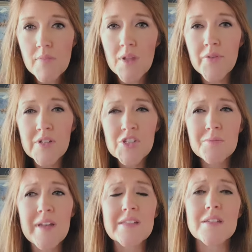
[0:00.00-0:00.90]
Functional
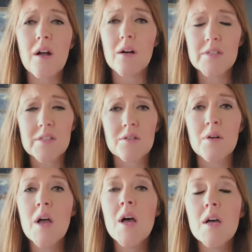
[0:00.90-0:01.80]
medicine also
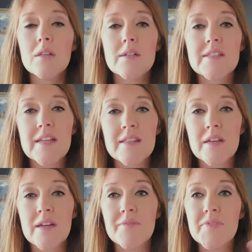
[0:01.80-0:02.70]
looks at
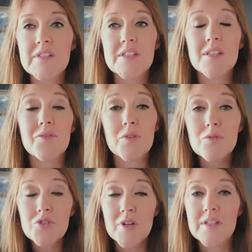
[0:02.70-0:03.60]
the emphasis of
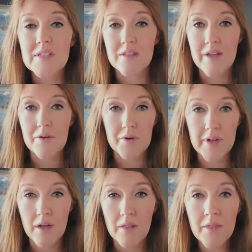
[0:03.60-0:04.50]
nutrients in thyroid
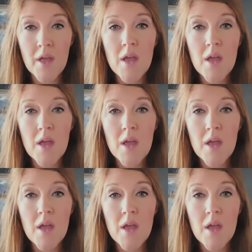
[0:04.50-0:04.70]
health.